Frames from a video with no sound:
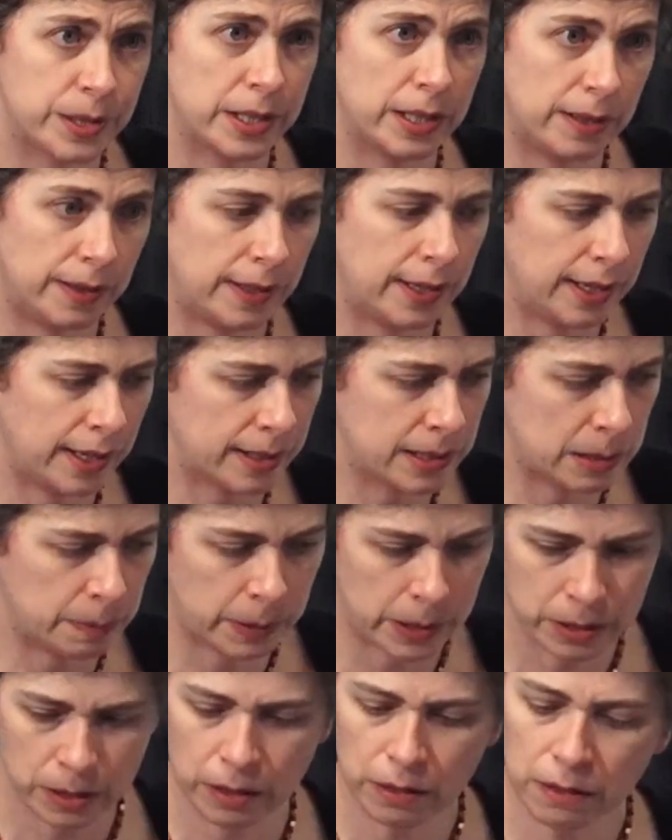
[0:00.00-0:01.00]
in the
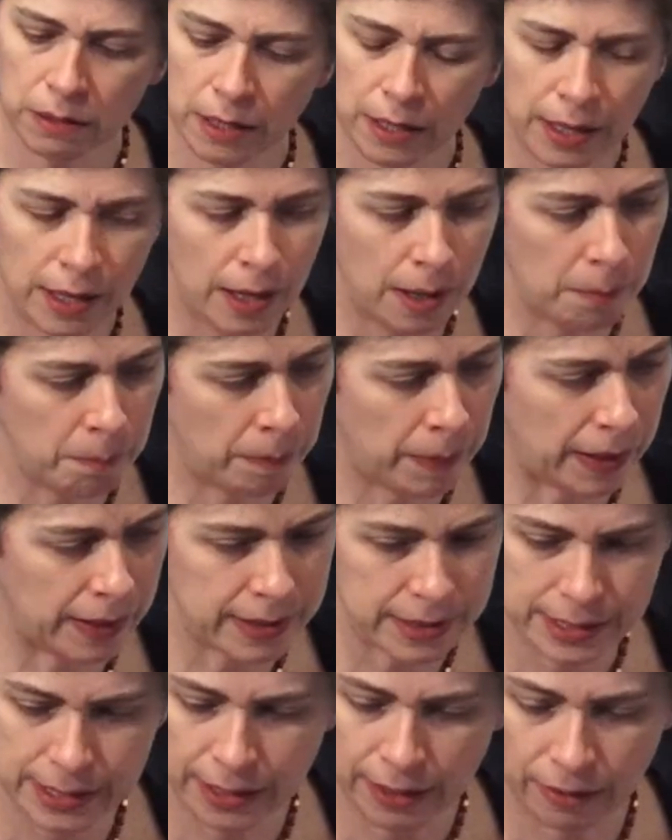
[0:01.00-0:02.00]
exhibition,
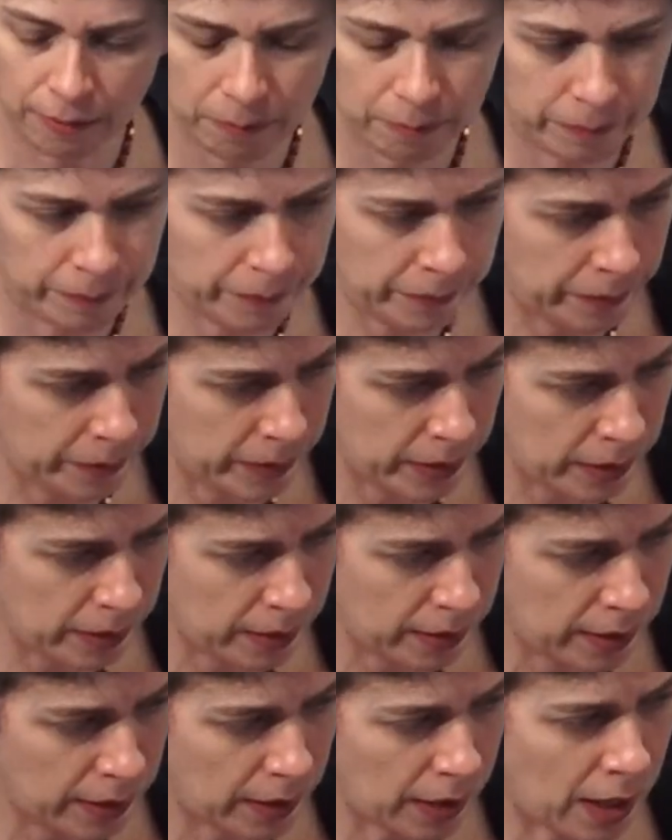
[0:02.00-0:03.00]
but
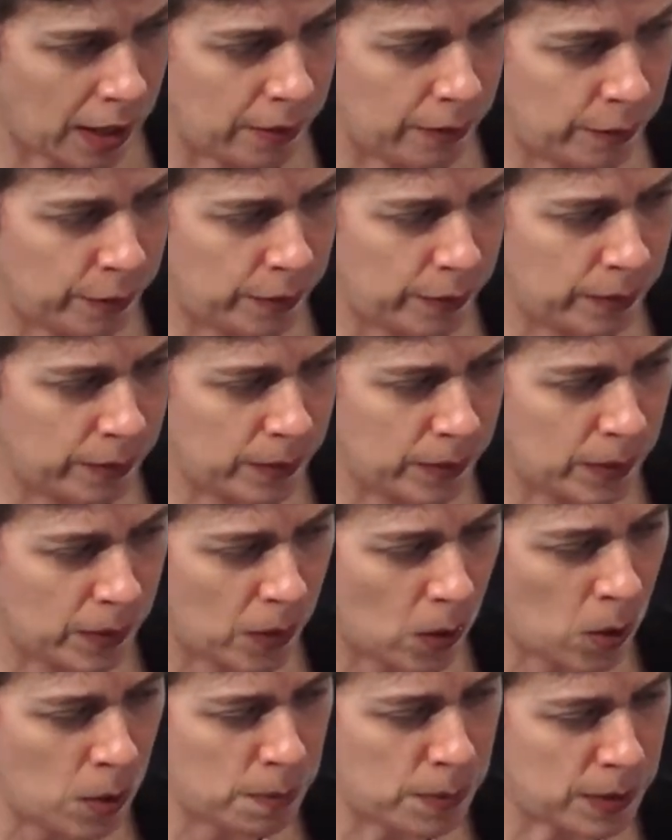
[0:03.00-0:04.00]
I've
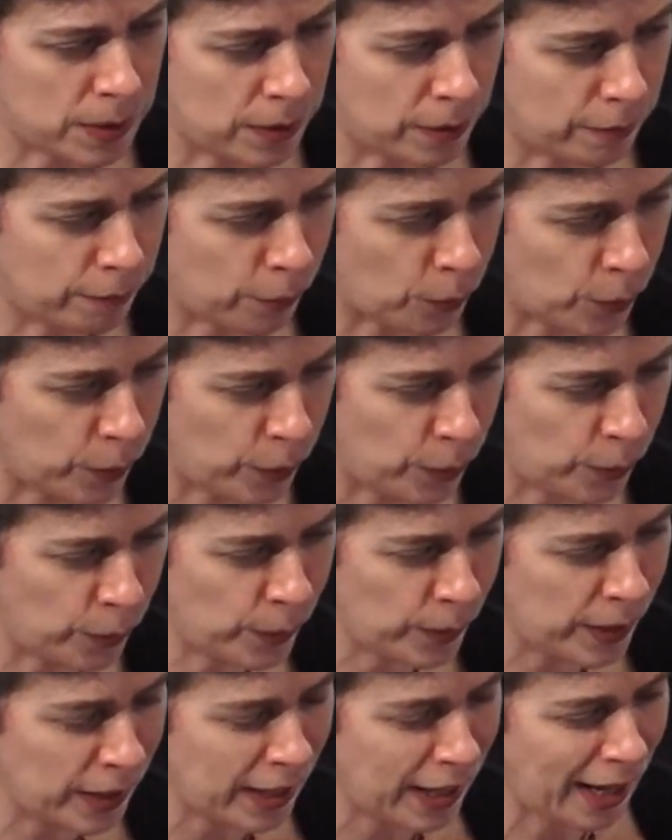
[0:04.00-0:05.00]
opened it for you.
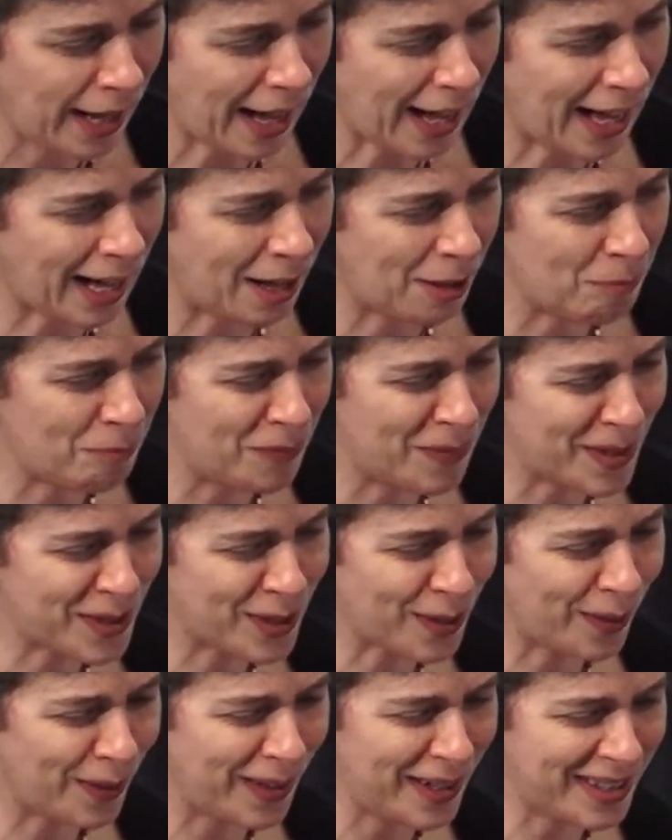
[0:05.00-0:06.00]

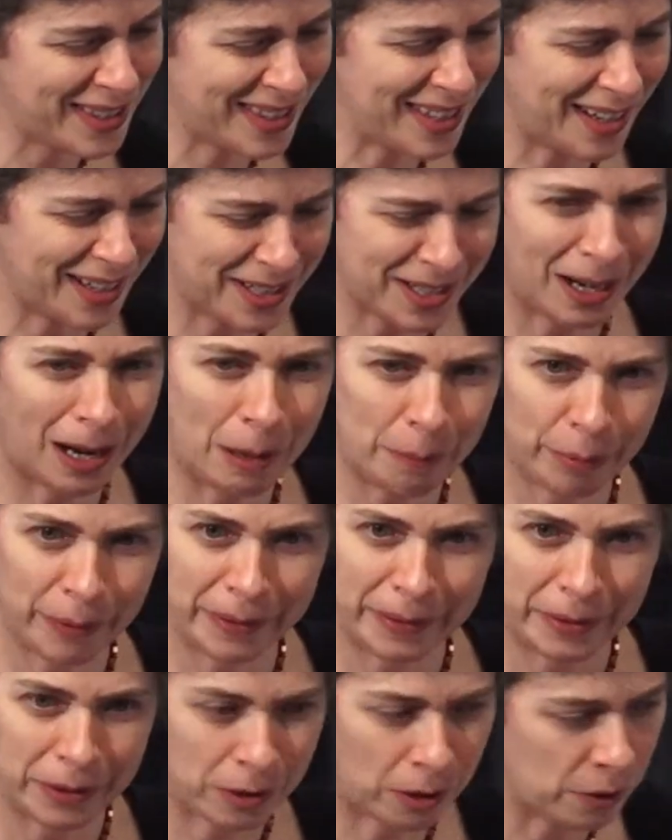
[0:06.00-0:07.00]
So this, in a
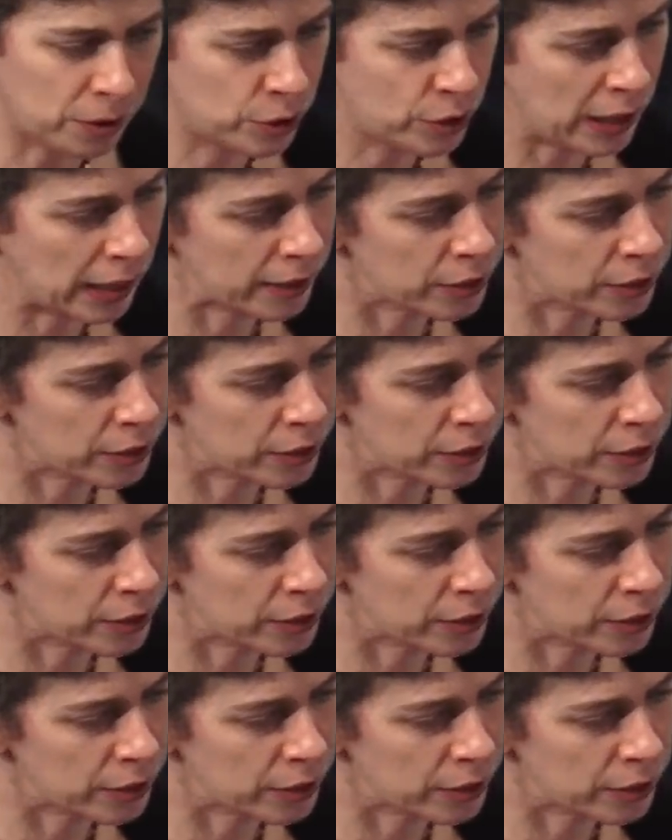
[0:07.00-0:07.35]
typewritten contract,